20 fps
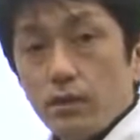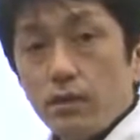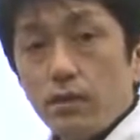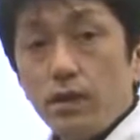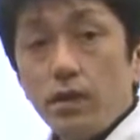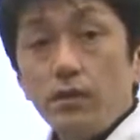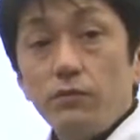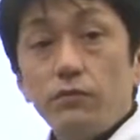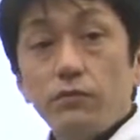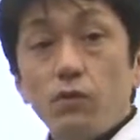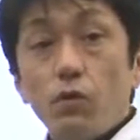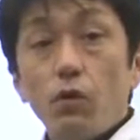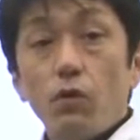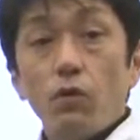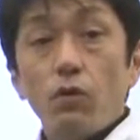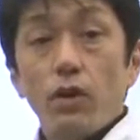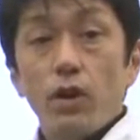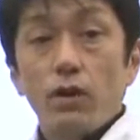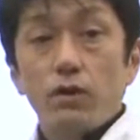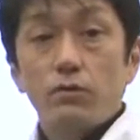Leaf
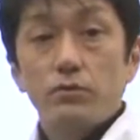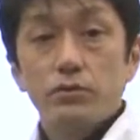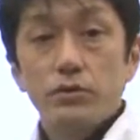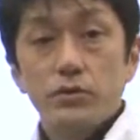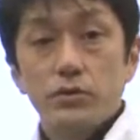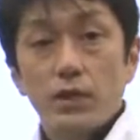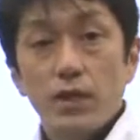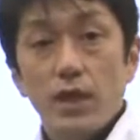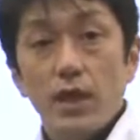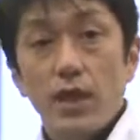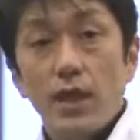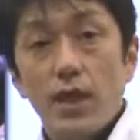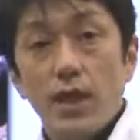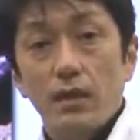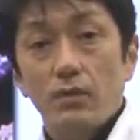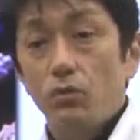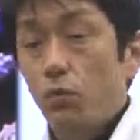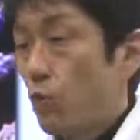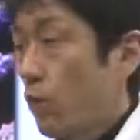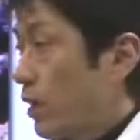corals
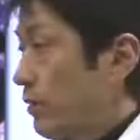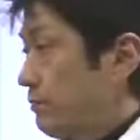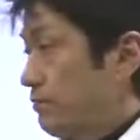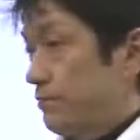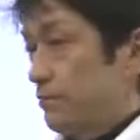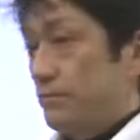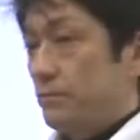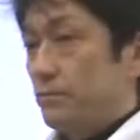had one.